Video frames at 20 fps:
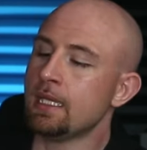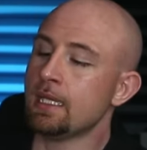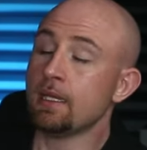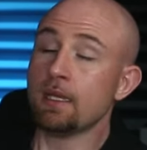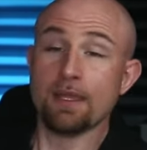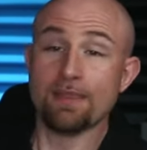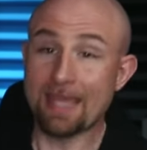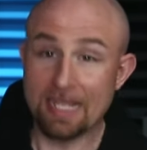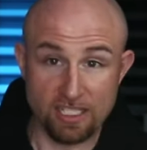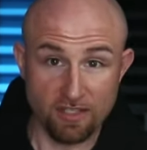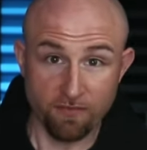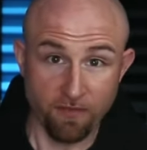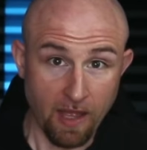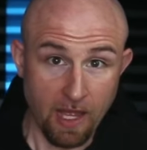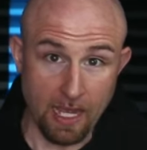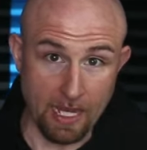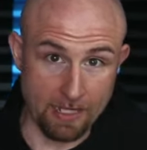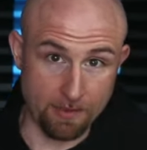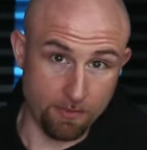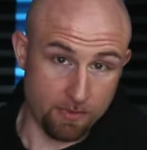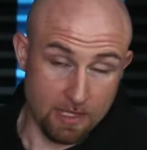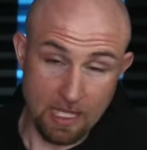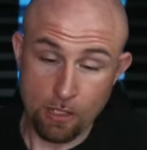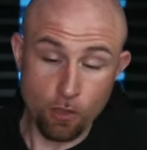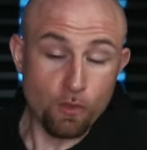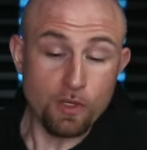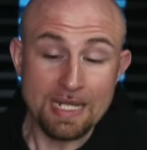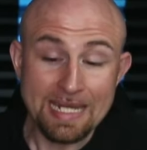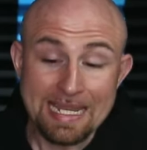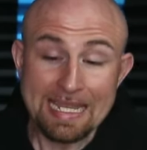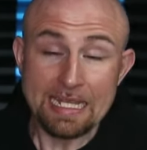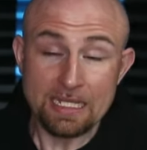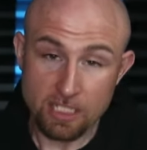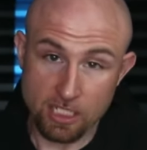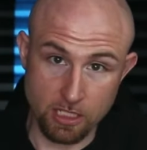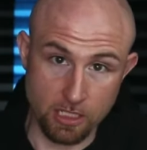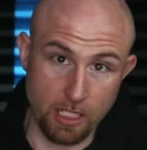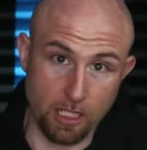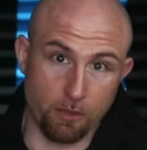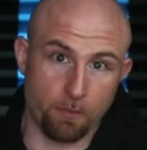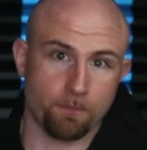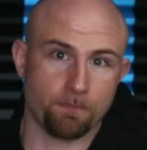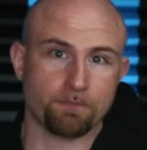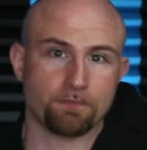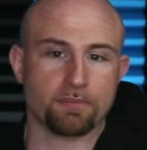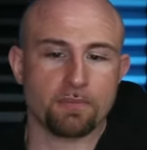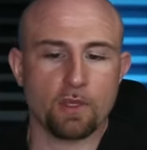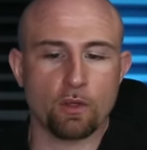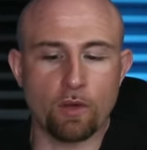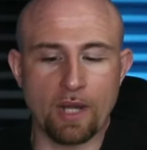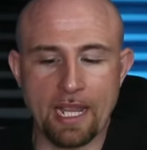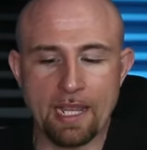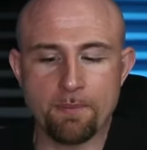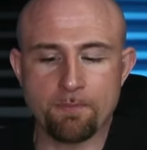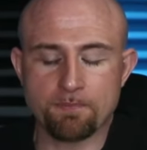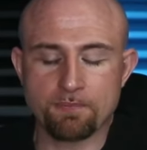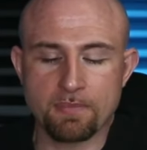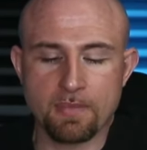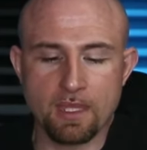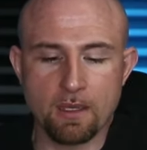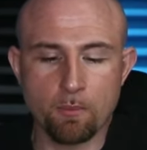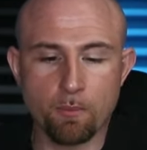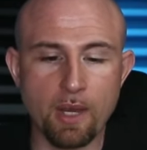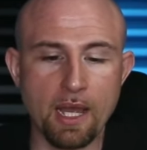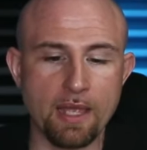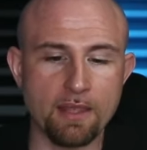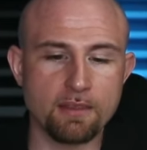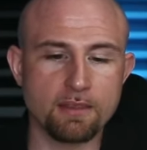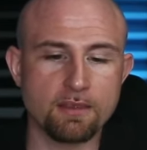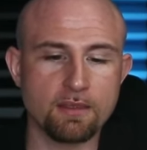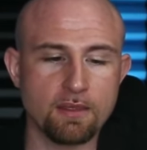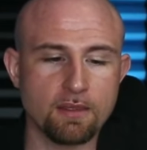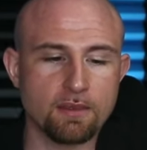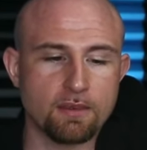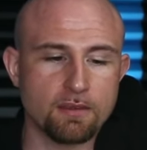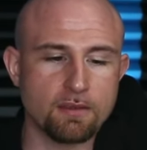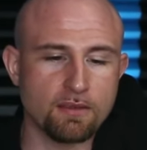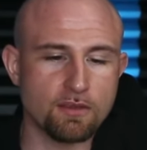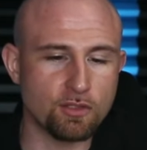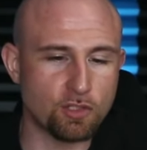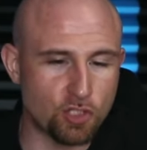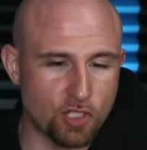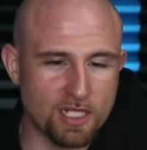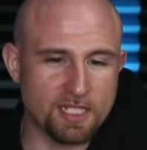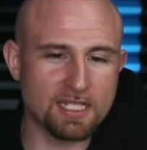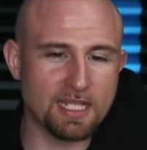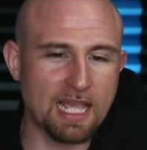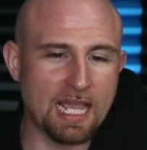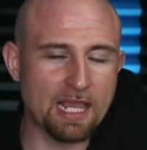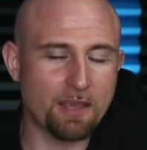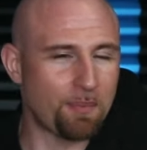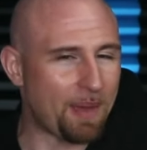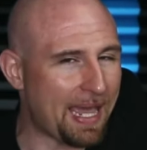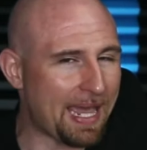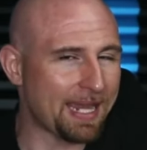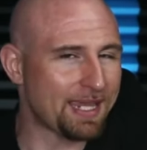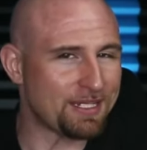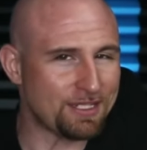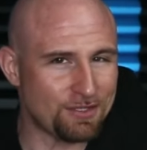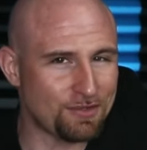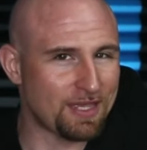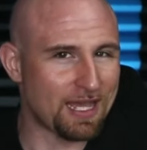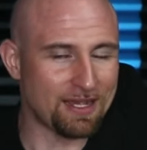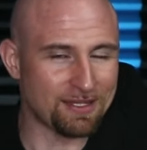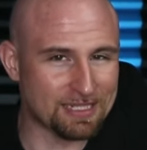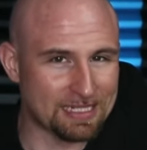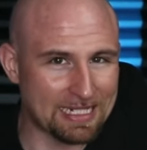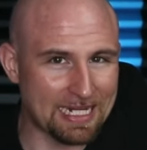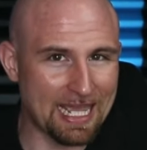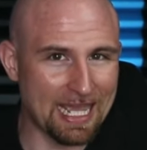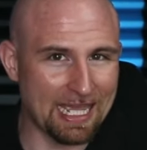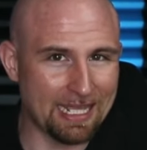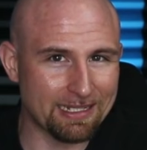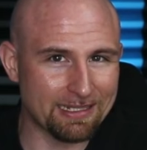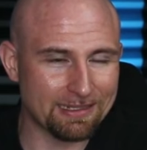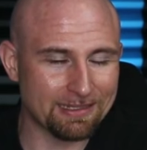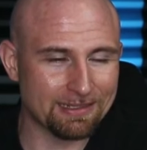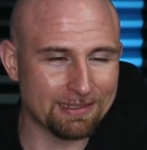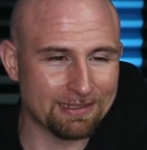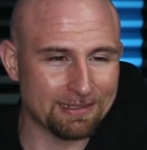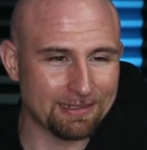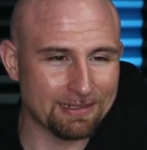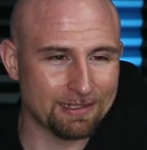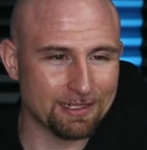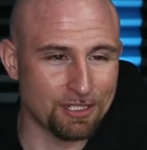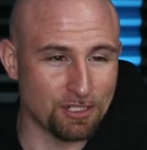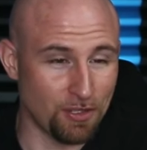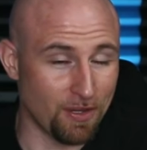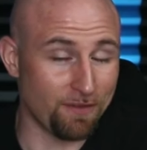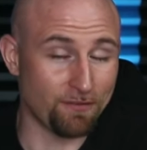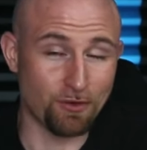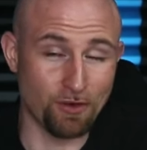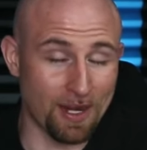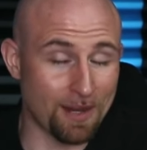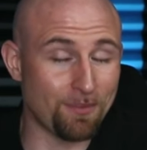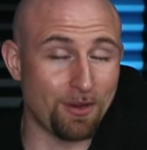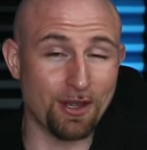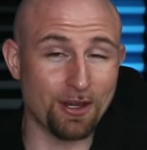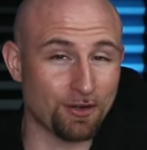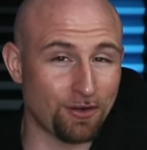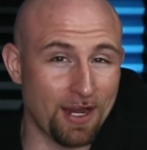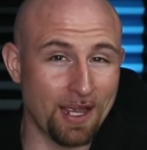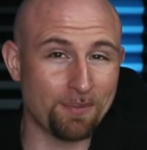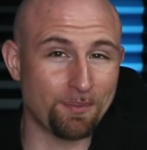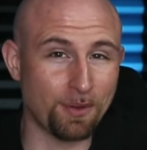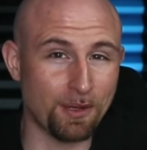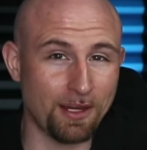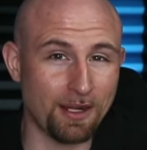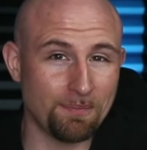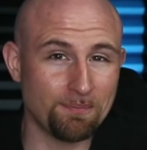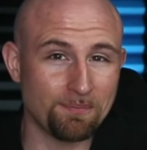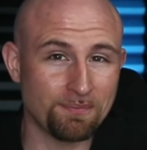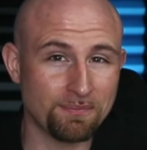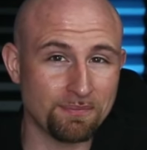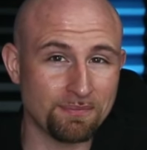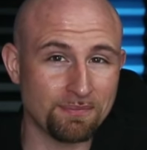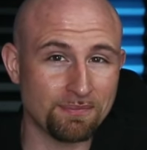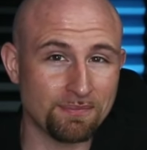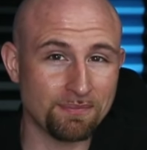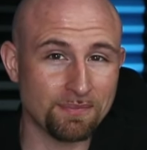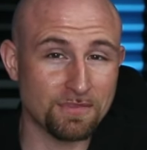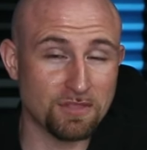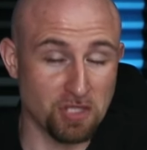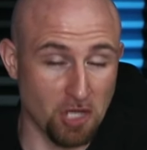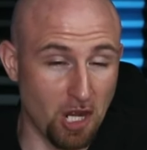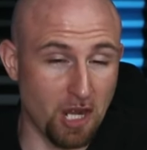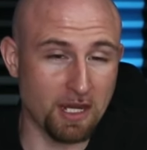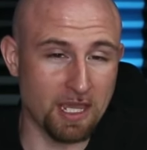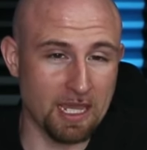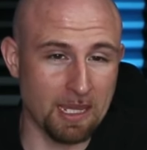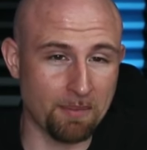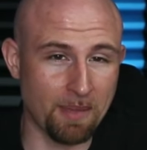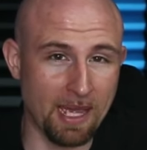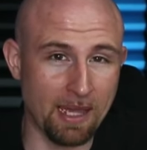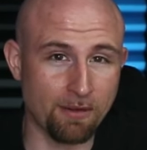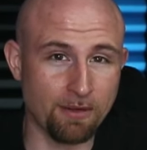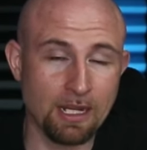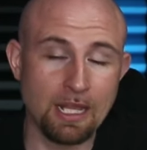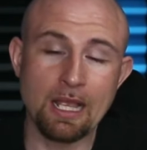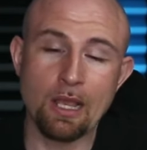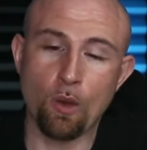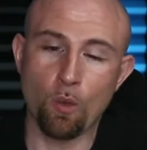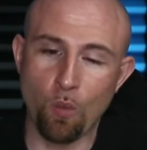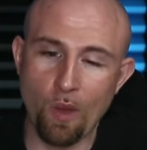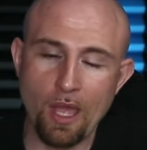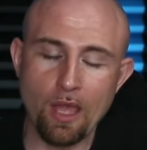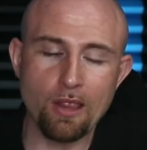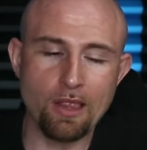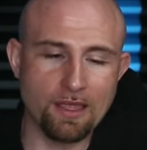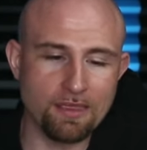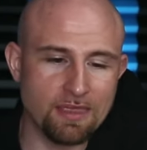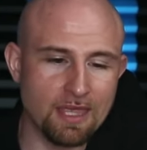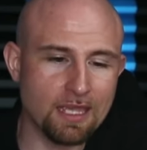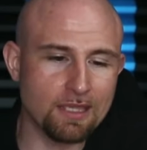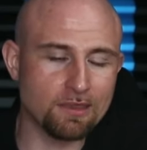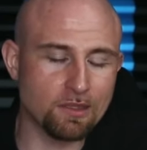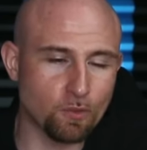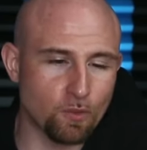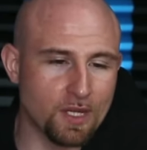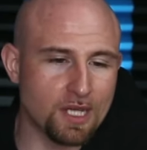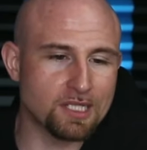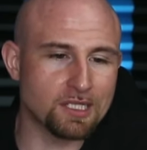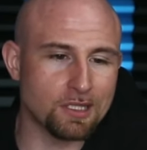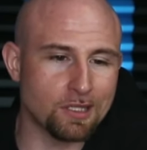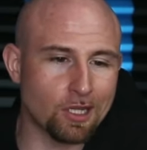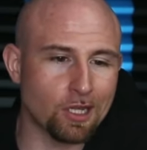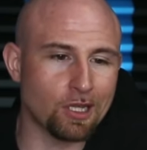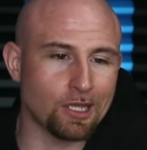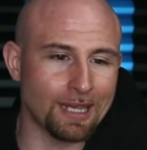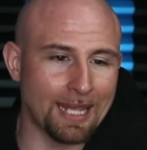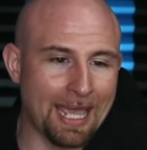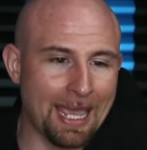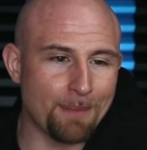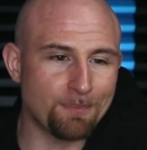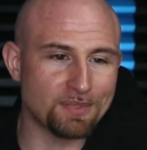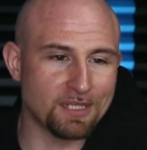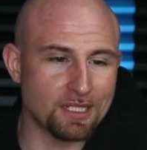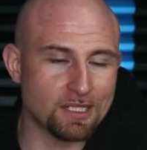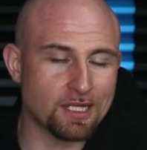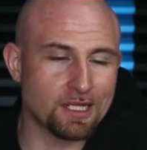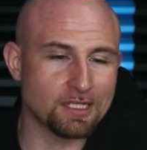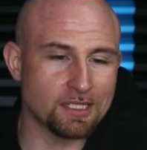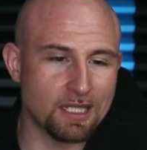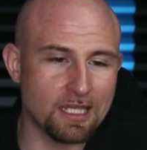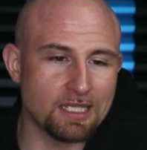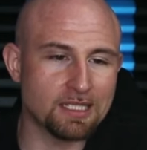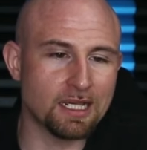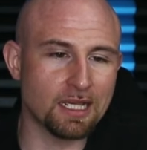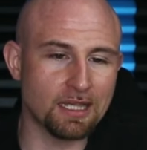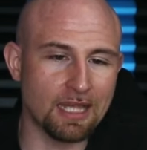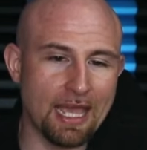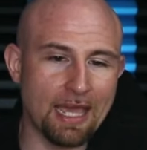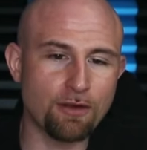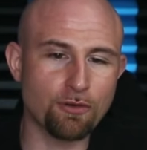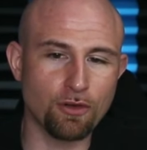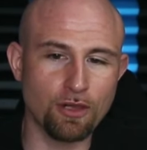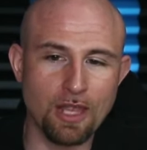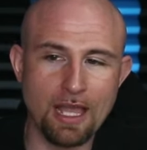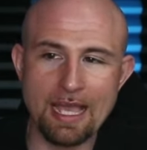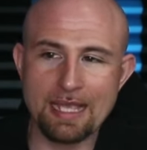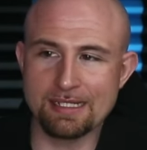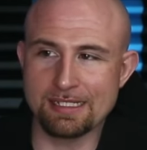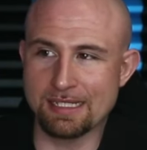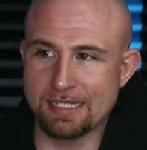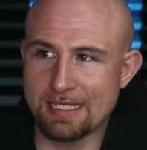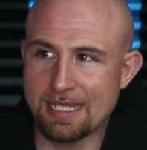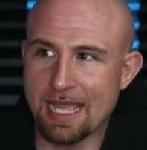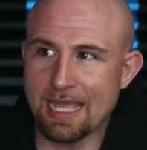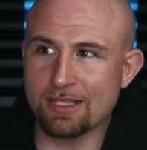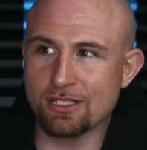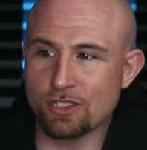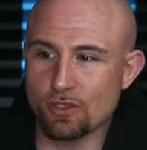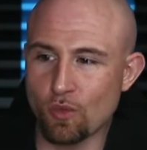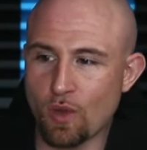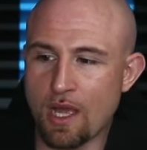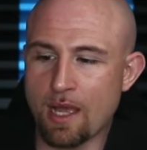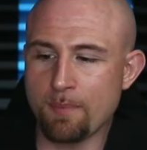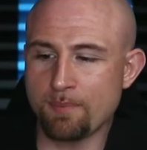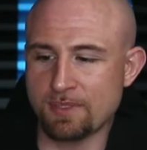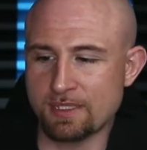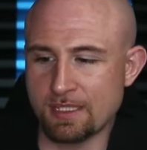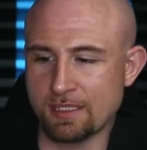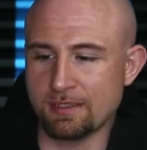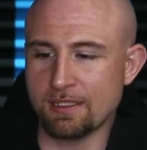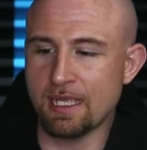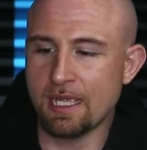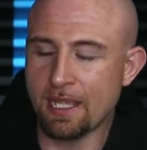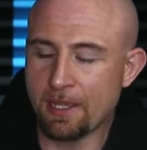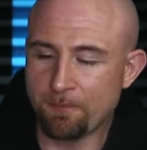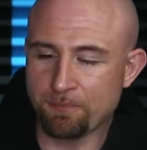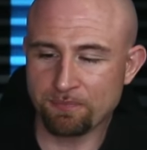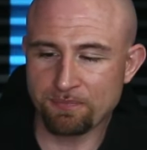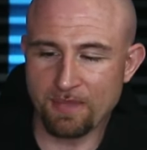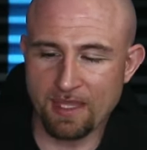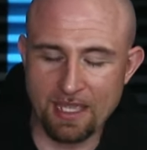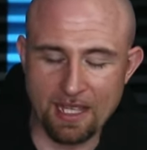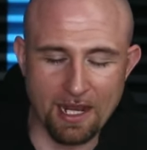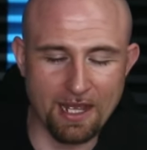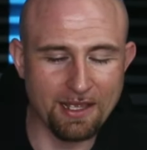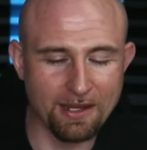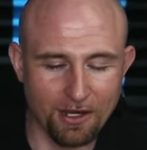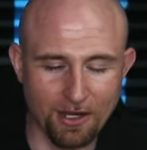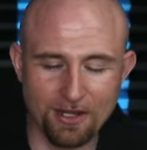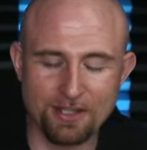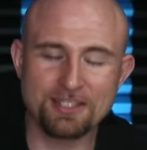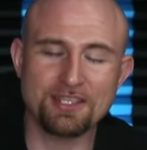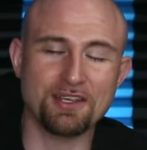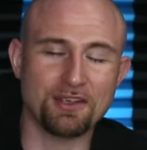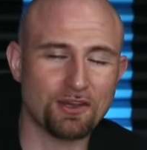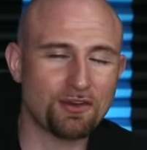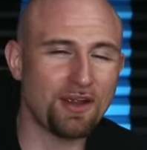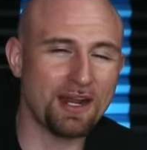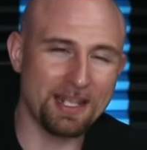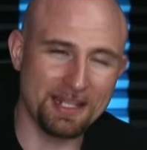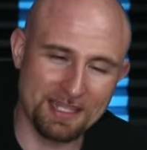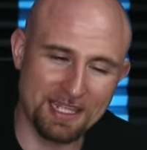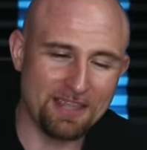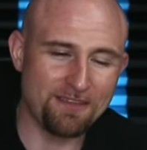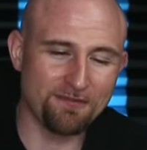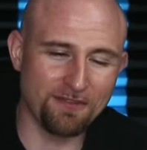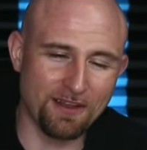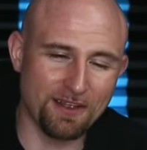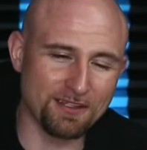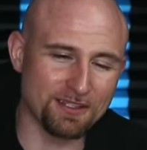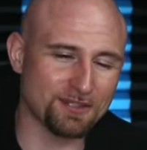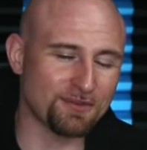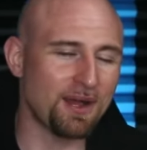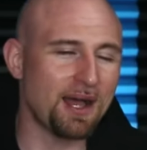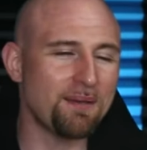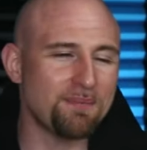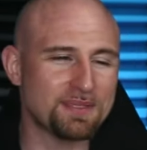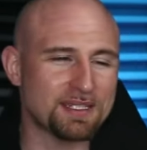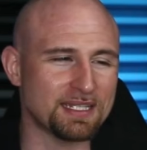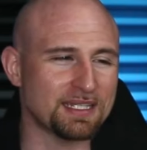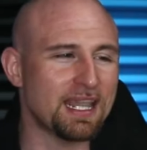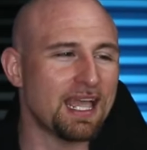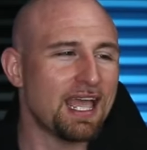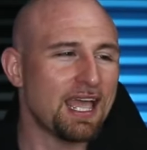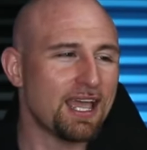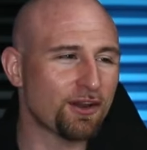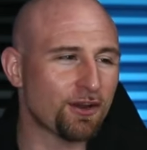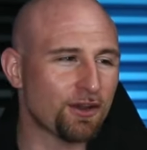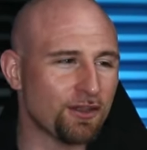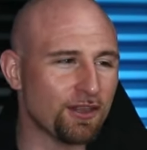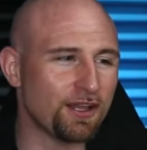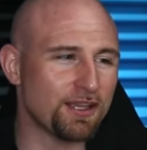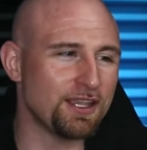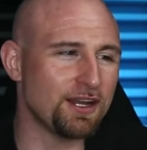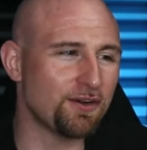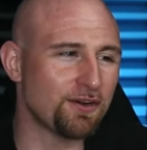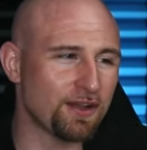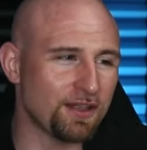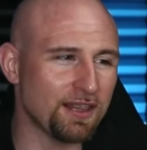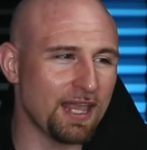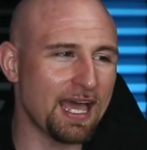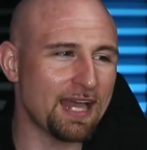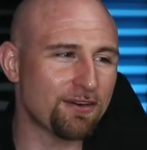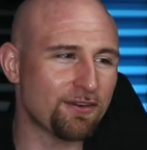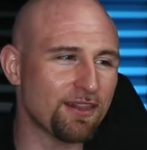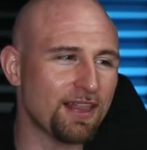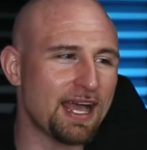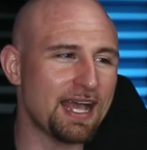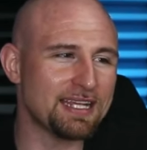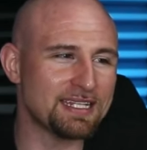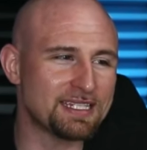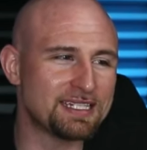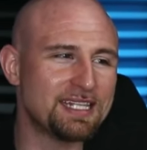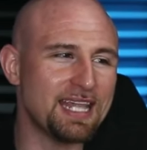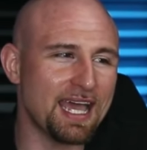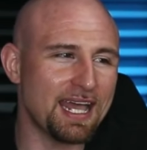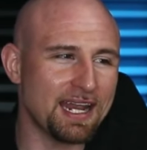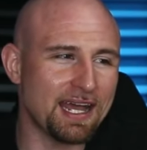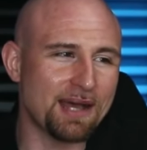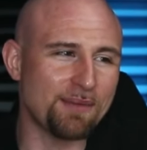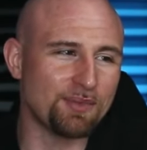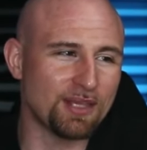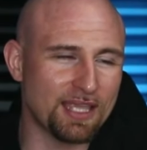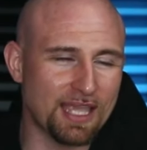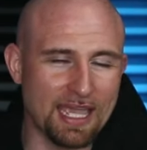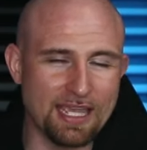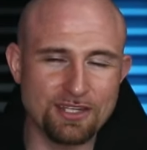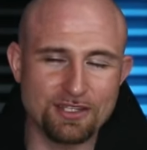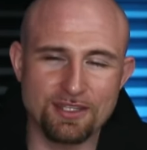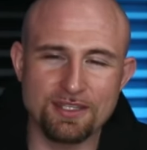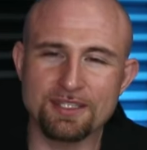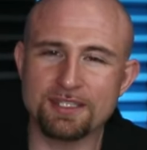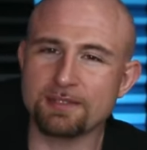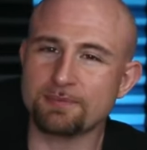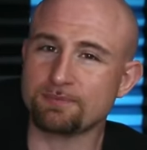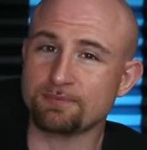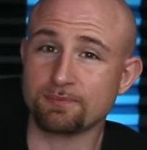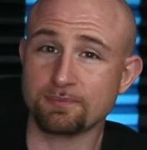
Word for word: And that's fine. They don't need to know, right? But just like back in 2008, you have grandma and grandpa talking about, well, I think the reason the collapse is because these collateralized debt swaps and, you know, or excuse me, credit default swaps and, you know, collateralized debt obligations.